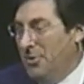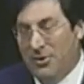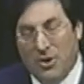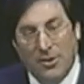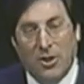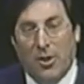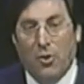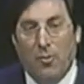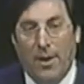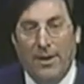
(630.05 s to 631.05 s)
So the judge
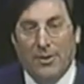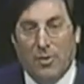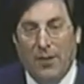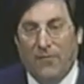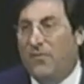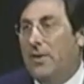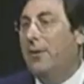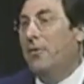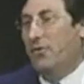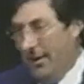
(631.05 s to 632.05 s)
said, are you ready to try
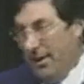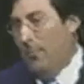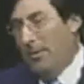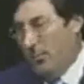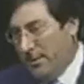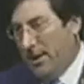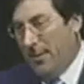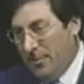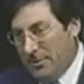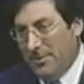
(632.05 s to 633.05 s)
1,500, thinking we
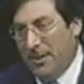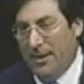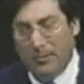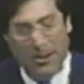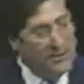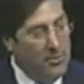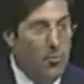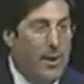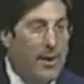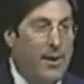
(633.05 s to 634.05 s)
would come up with some kind of plan. I
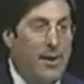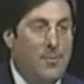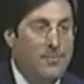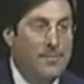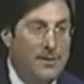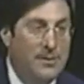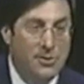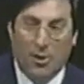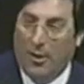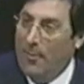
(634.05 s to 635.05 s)
said, we're ready to go.
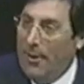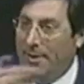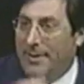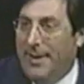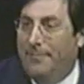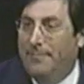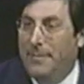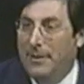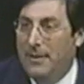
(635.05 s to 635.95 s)
Start them one at a time.